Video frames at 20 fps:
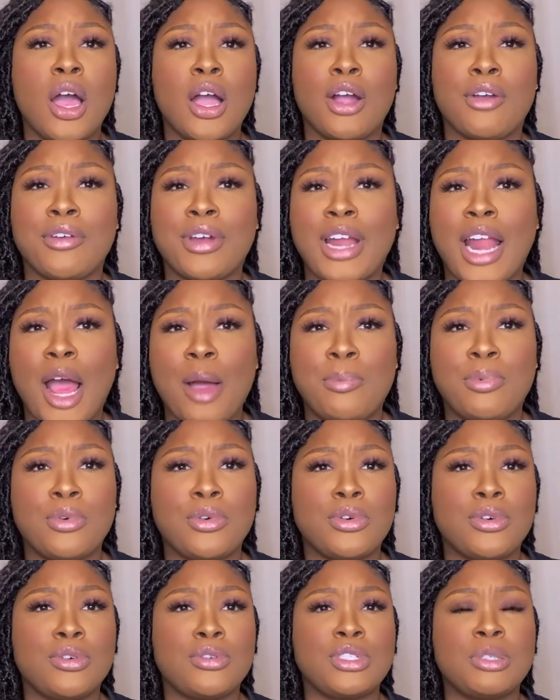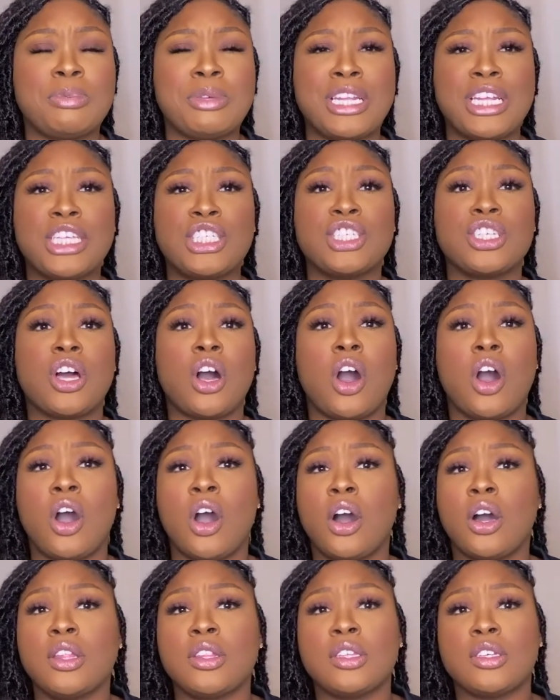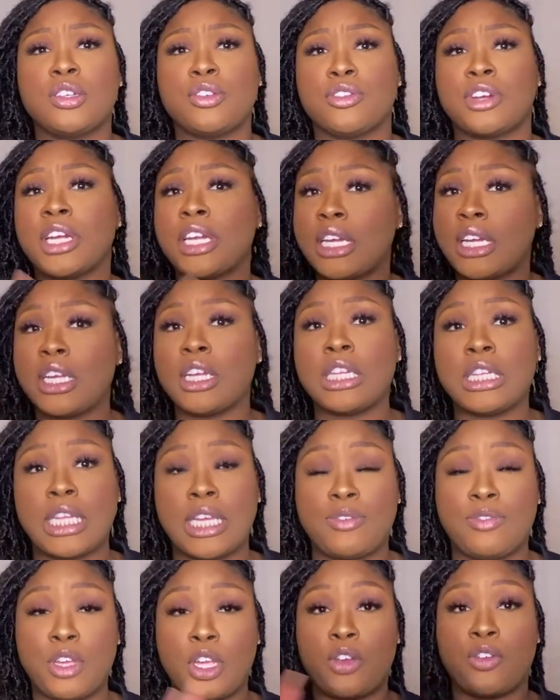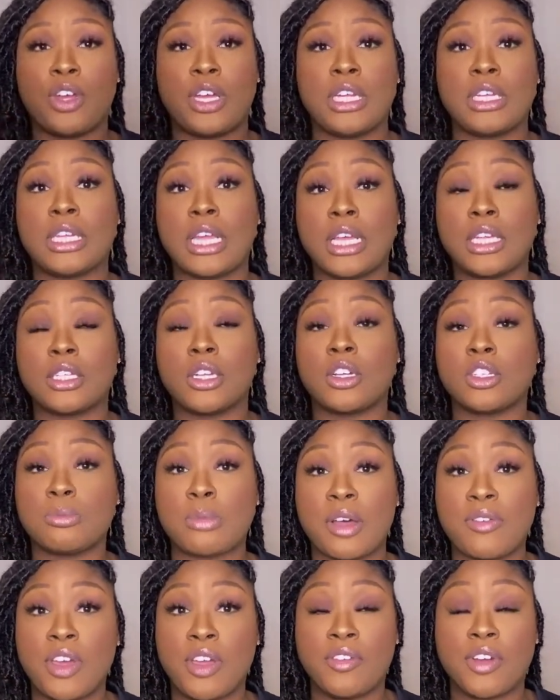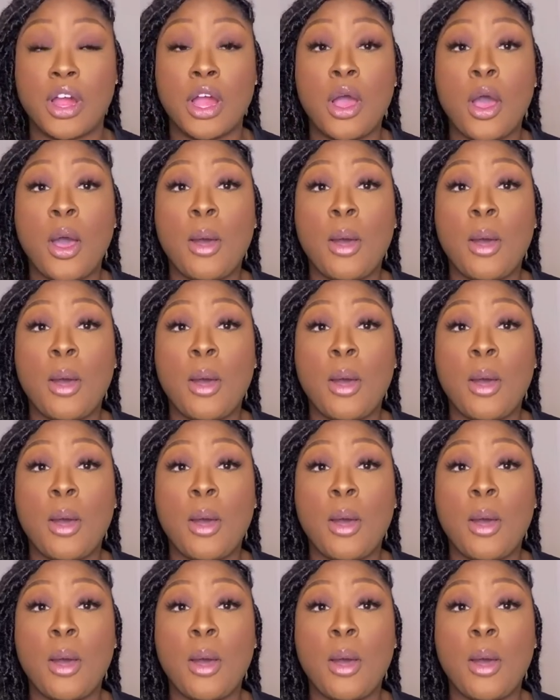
green apple, spinach, all the greeny, leafy green things. Those were my favorite.